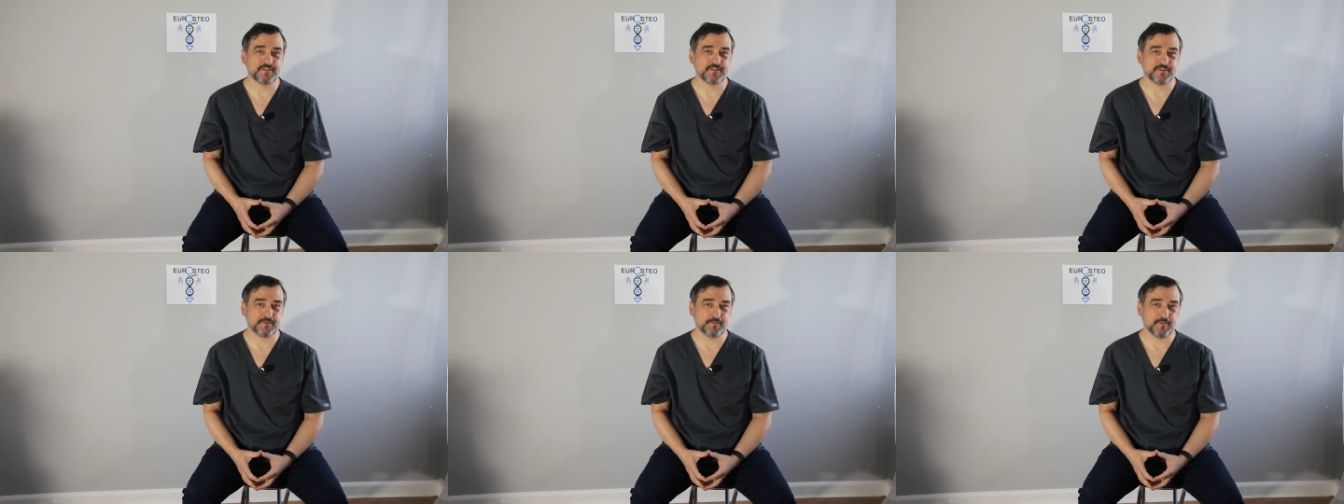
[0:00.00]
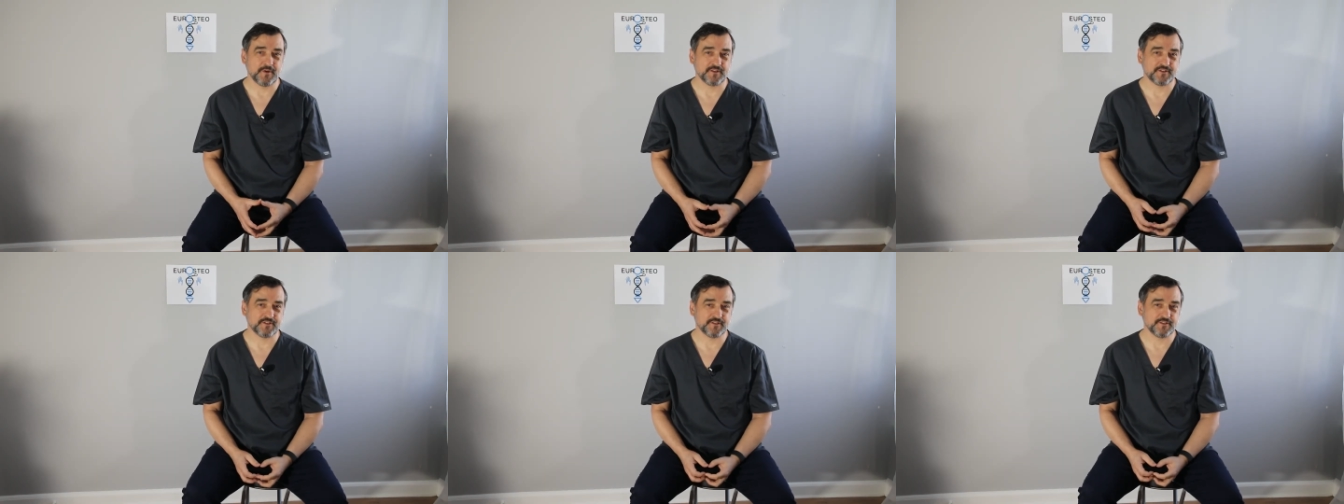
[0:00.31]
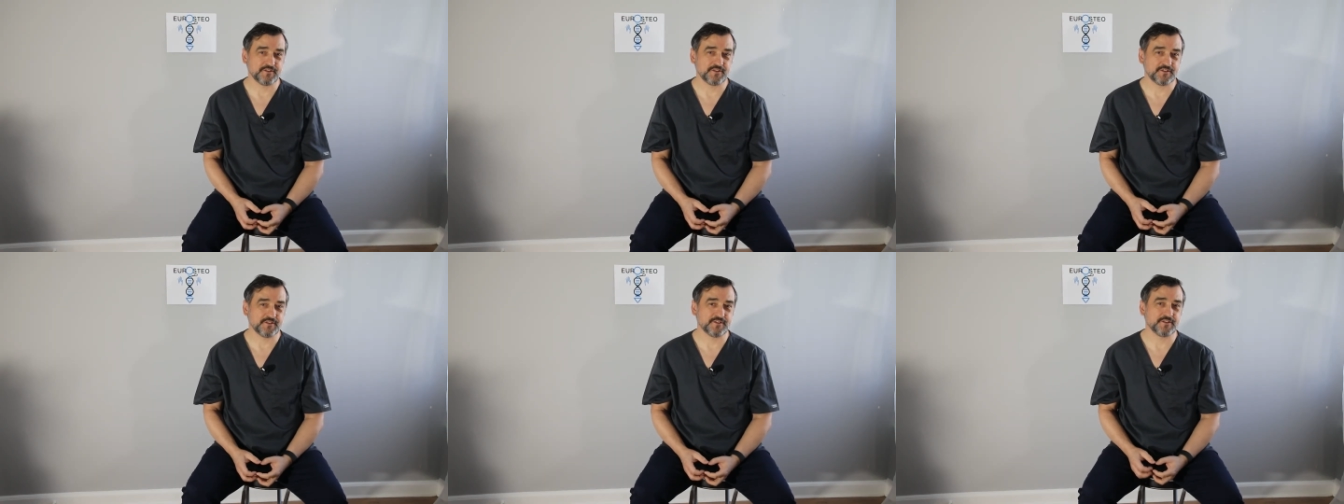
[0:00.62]
the
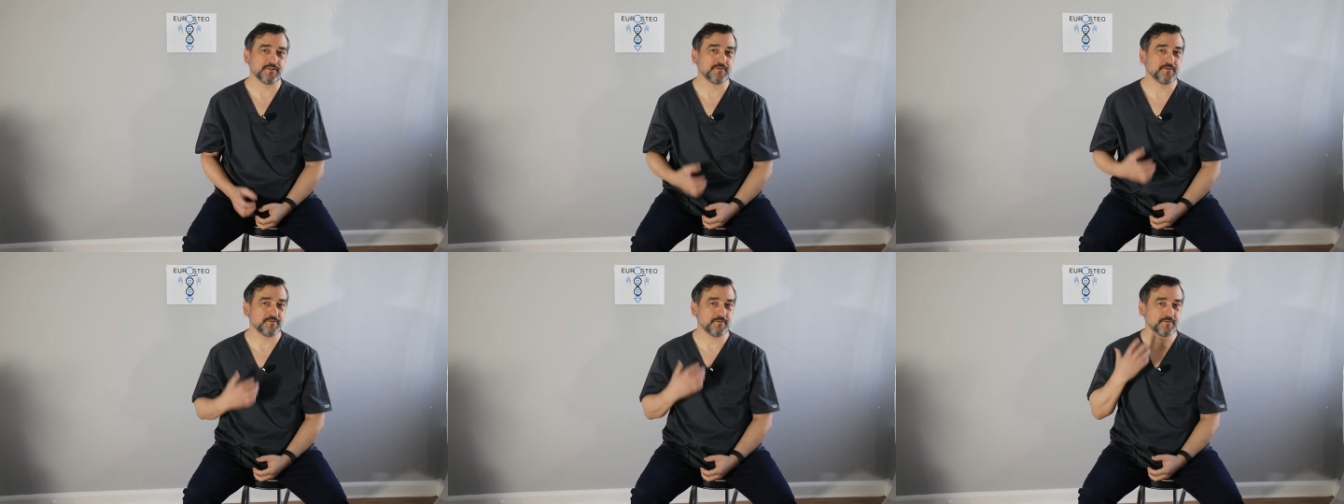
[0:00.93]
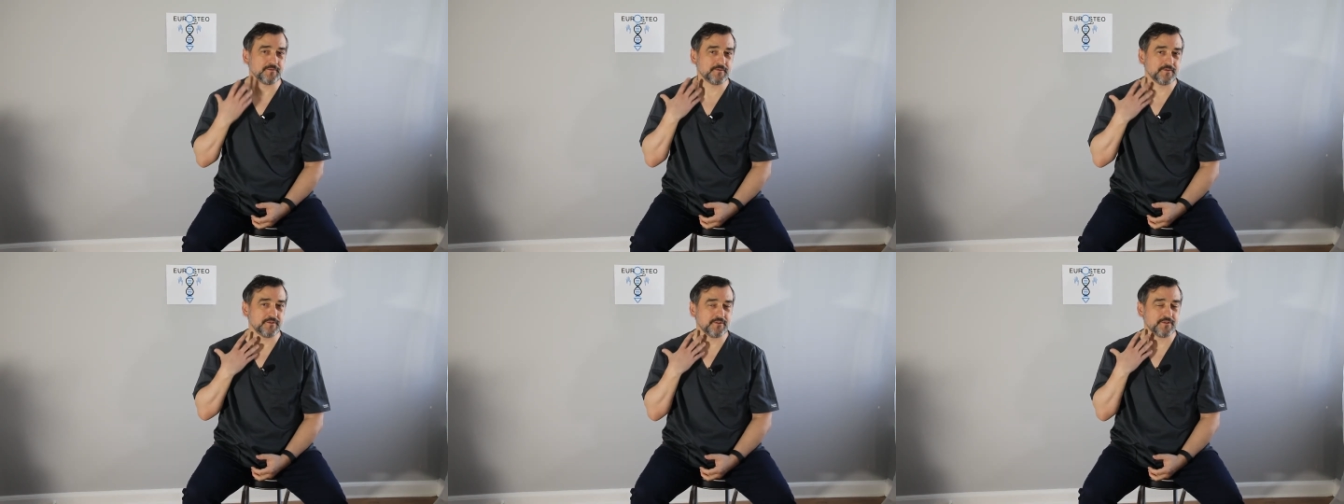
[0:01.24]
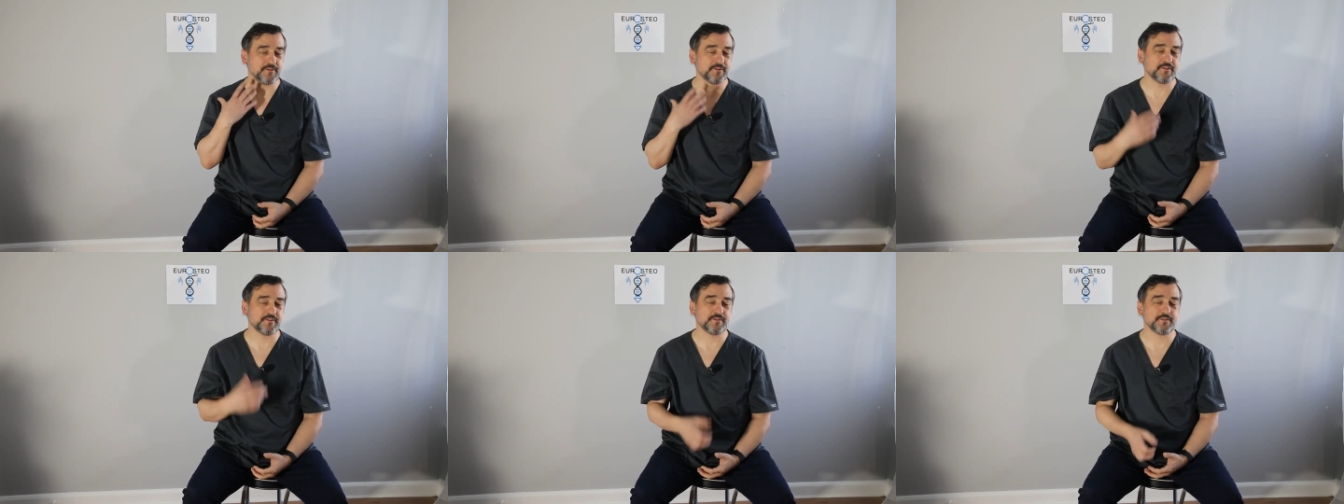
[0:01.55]
muscles
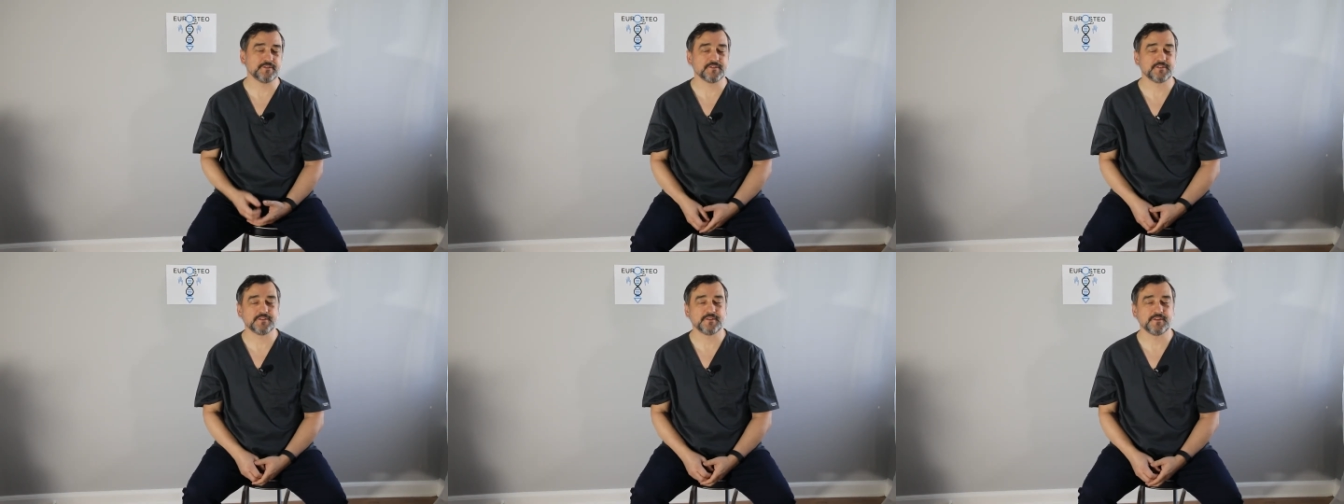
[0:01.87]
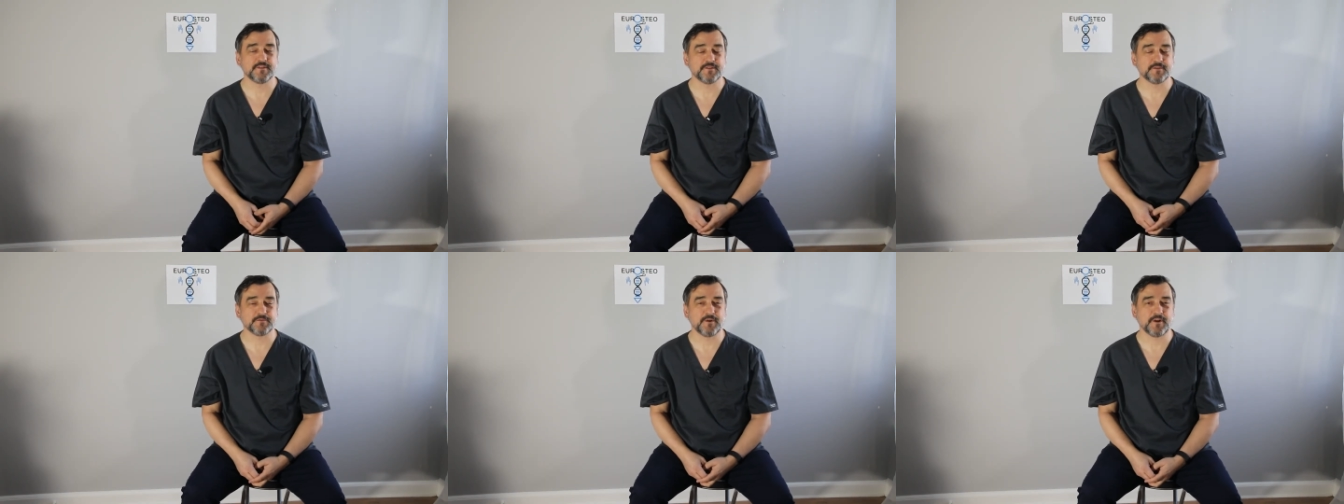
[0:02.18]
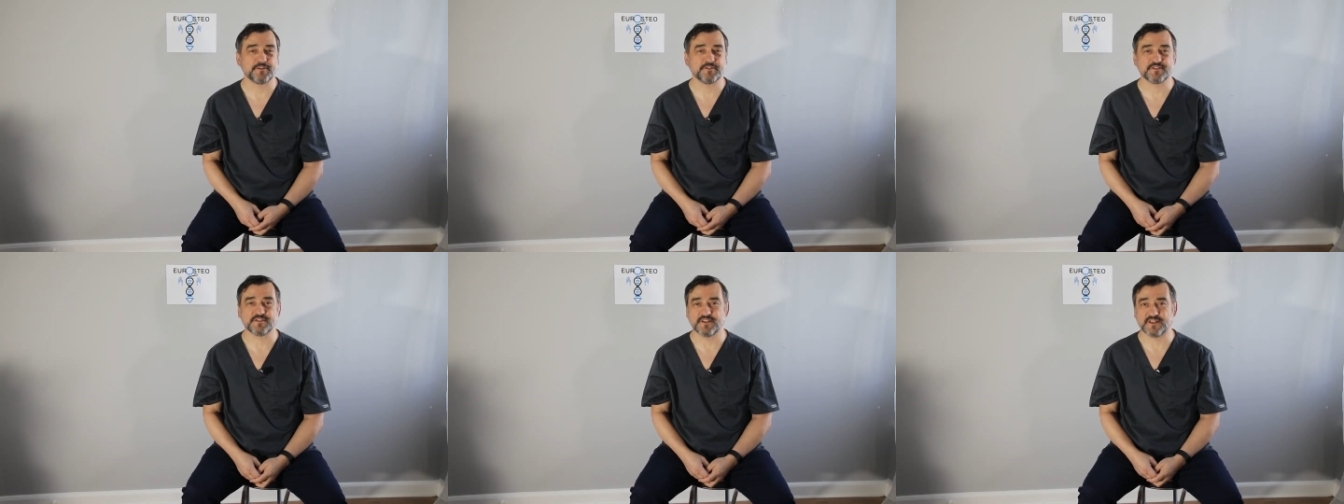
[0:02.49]

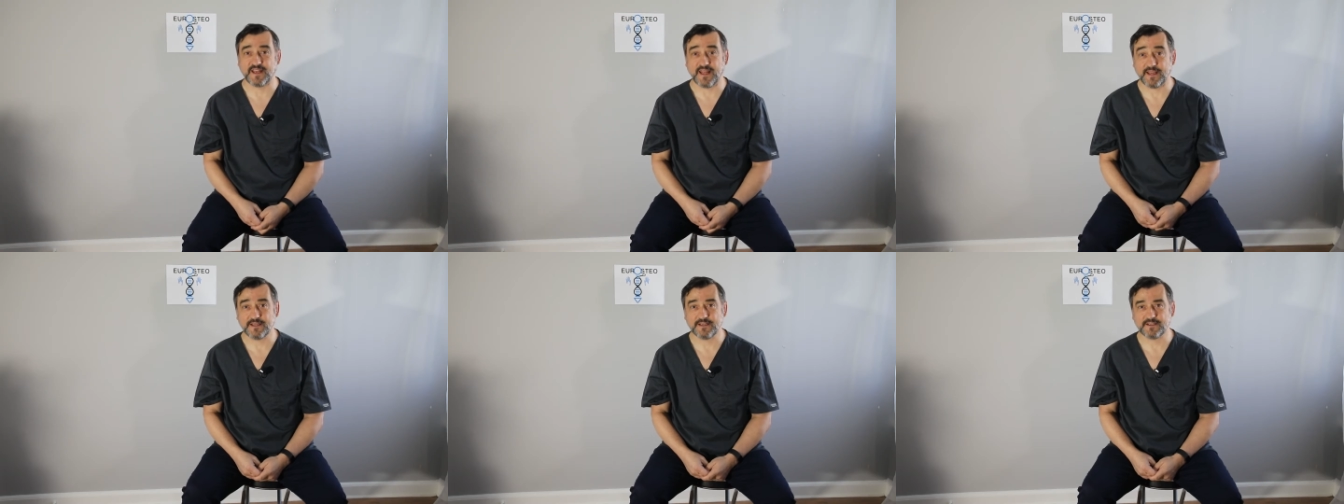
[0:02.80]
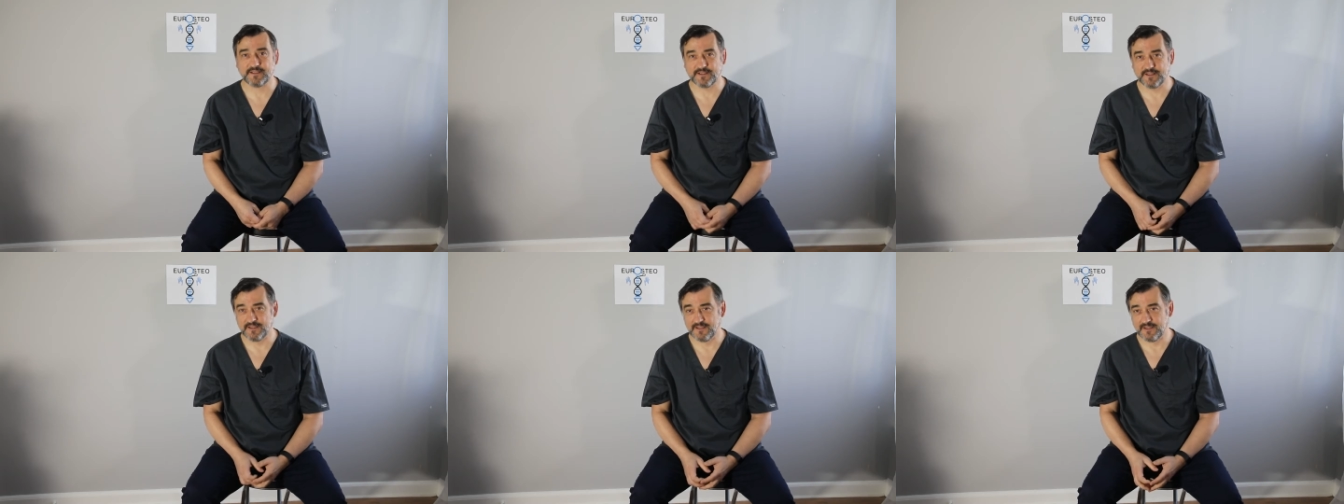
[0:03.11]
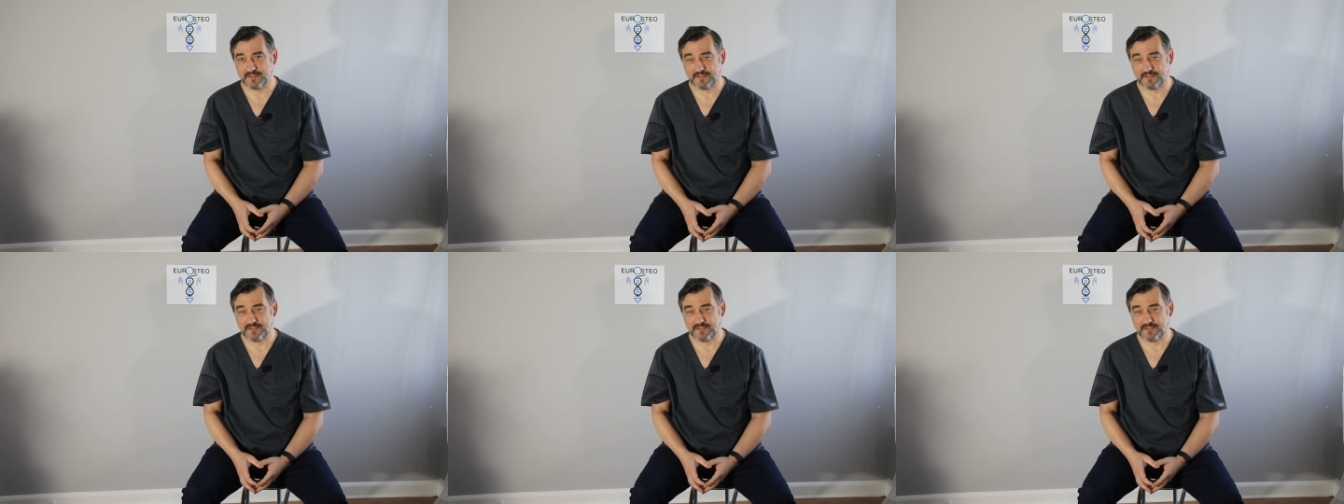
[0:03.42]
around the neck.